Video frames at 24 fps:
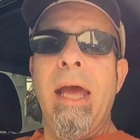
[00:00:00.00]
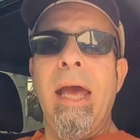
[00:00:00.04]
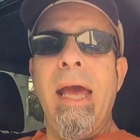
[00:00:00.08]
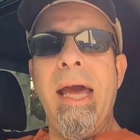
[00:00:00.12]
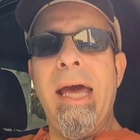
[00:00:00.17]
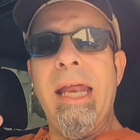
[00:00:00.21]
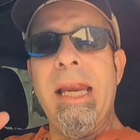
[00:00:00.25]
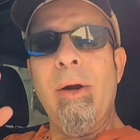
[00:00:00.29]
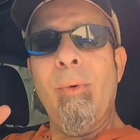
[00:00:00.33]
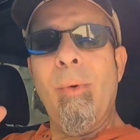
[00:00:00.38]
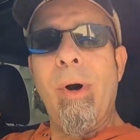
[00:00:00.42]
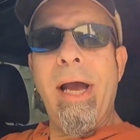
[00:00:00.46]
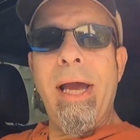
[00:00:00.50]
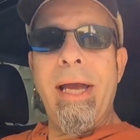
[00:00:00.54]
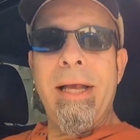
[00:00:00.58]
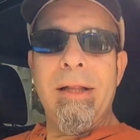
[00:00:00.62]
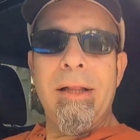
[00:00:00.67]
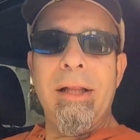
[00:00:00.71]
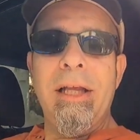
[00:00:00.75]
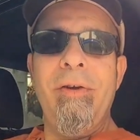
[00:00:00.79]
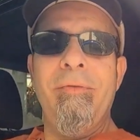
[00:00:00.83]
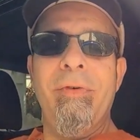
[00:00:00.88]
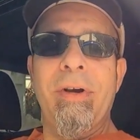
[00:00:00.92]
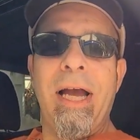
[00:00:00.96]
Anyway,
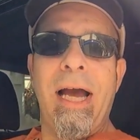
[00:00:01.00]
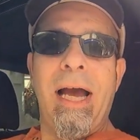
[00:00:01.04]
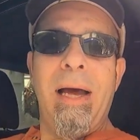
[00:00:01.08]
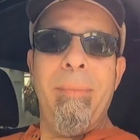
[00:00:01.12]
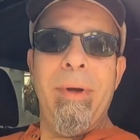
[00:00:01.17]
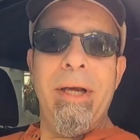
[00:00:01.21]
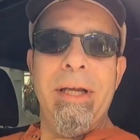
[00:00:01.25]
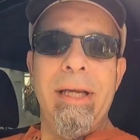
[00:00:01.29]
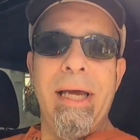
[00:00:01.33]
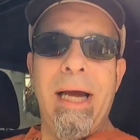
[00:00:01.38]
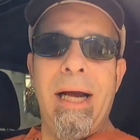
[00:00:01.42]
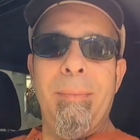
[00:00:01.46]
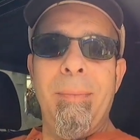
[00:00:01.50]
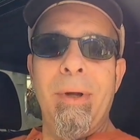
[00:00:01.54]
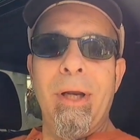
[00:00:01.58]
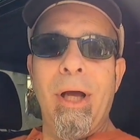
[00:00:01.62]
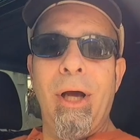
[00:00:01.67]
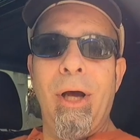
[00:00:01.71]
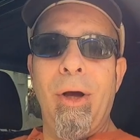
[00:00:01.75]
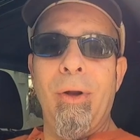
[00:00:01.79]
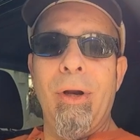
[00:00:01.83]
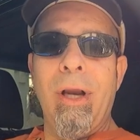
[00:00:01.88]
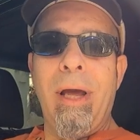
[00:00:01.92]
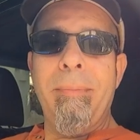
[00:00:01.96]
leave a comment down
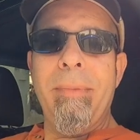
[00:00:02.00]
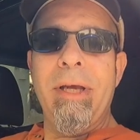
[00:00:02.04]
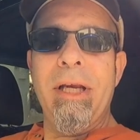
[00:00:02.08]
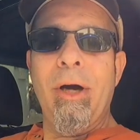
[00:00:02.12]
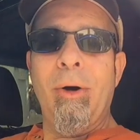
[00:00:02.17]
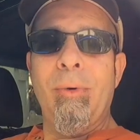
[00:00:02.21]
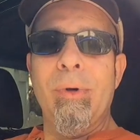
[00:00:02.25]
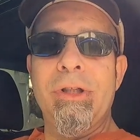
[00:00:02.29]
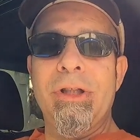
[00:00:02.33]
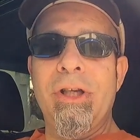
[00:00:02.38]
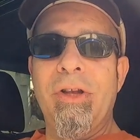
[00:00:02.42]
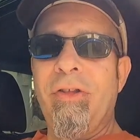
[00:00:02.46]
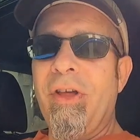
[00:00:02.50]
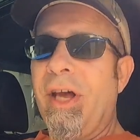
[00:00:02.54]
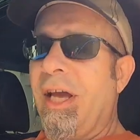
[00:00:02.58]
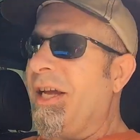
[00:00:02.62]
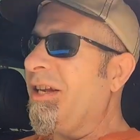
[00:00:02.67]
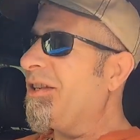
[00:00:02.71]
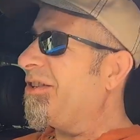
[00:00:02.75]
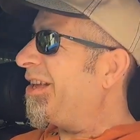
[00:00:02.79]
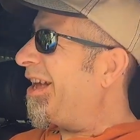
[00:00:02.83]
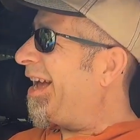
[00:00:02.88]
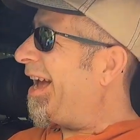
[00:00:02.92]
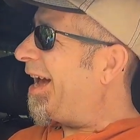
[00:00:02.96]
below. Let me know what you
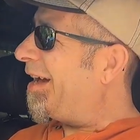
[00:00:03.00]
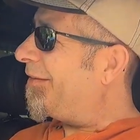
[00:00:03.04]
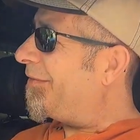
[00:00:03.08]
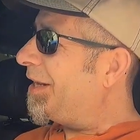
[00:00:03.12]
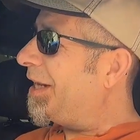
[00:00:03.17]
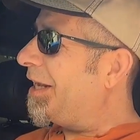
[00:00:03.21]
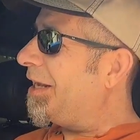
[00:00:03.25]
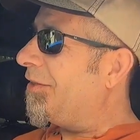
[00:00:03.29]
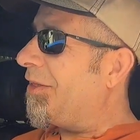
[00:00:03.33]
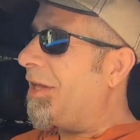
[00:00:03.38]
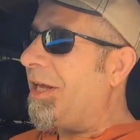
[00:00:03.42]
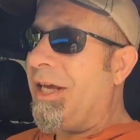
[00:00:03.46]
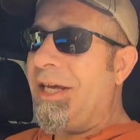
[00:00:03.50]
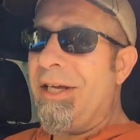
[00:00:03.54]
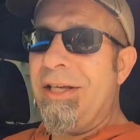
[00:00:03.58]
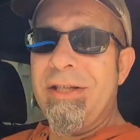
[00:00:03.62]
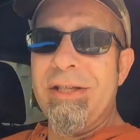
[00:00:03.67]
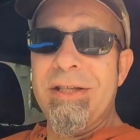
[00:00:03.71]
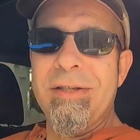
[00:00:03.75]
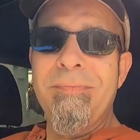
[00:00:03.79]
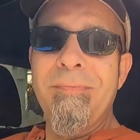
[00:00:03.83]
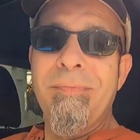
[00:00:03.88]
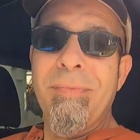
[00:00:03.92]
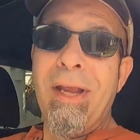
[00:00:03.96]
think. Do you have any of
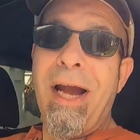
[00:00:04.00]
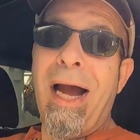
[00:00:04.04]
these?